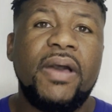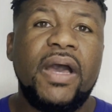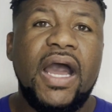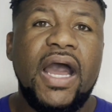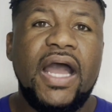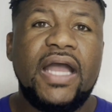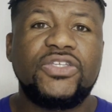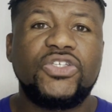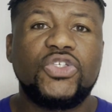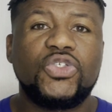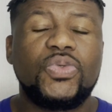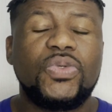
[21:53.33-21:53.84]

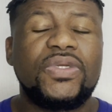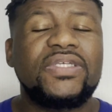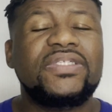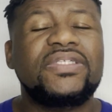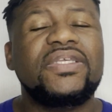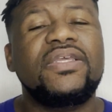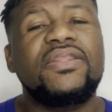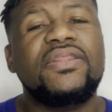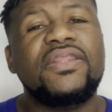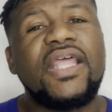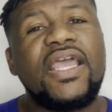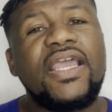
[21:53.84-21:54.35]
I just want to
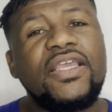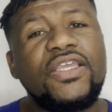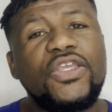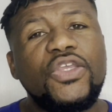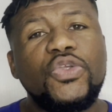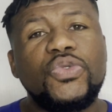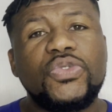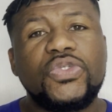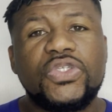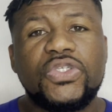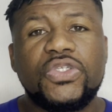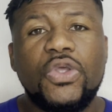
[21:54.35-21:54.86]
say thank
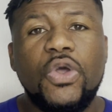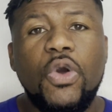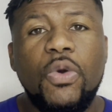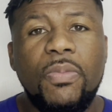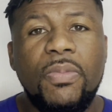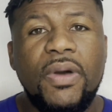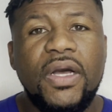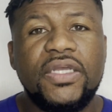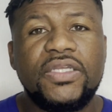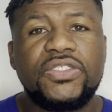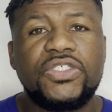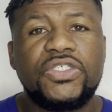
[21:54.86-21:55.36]
you so
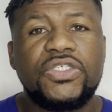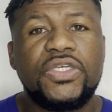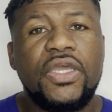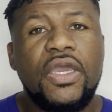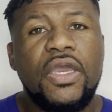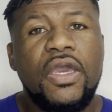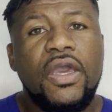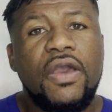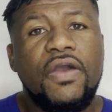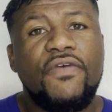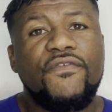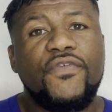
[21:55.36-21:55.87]
much
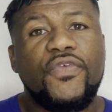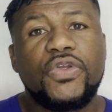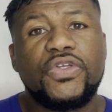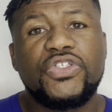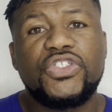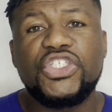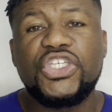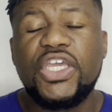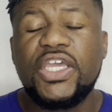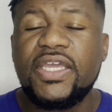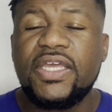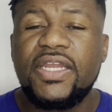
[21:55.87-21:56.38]
for
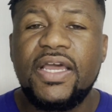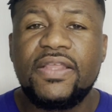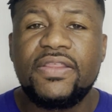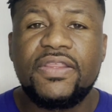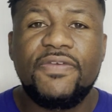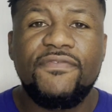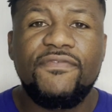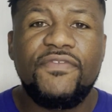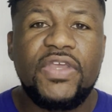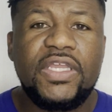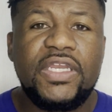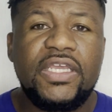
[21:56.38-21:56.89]
checking out
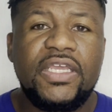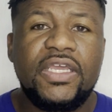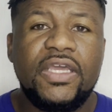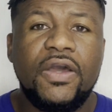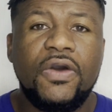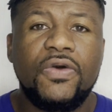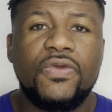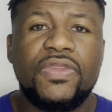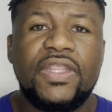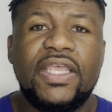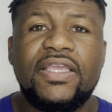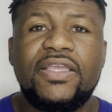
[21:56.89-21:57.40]
the
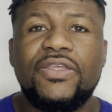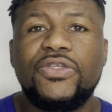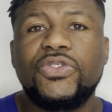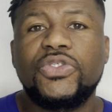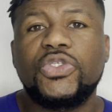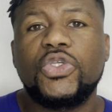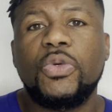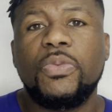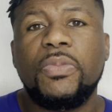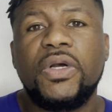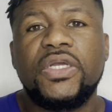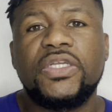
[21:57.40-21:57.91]
video. Thank you
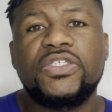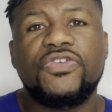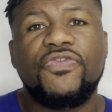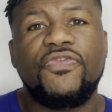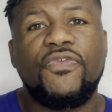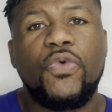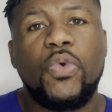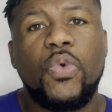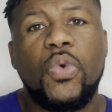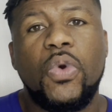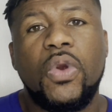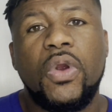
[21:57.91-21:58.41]
so much
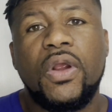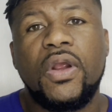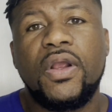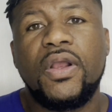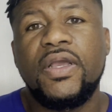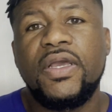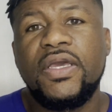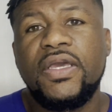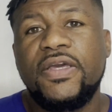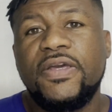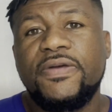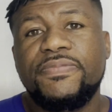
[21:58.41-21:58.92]

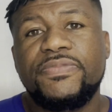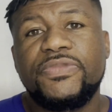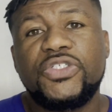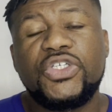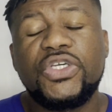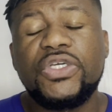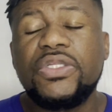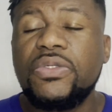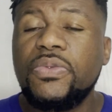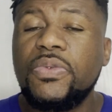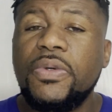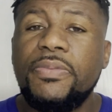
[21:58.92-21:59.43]
for
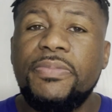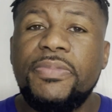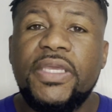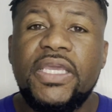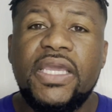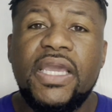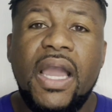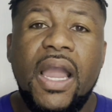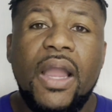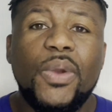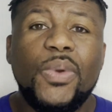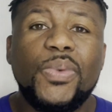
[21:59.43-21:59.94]
chilling with
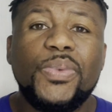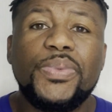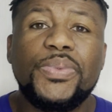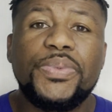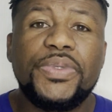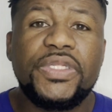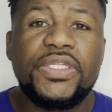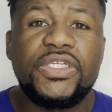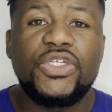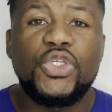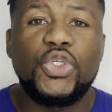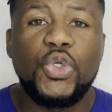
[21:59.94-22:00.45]
me. I
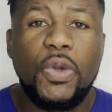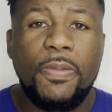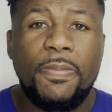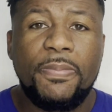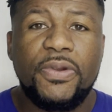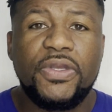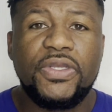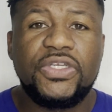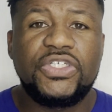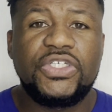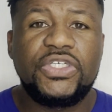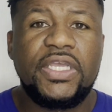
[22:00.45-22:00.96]
really do
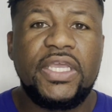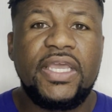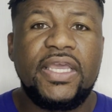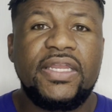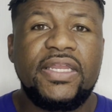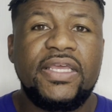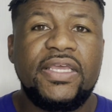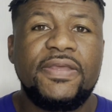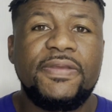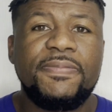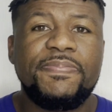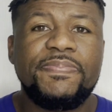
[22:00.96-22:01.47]

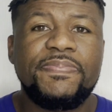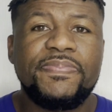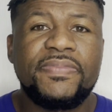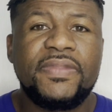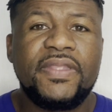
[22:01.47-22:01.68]
appreciate it.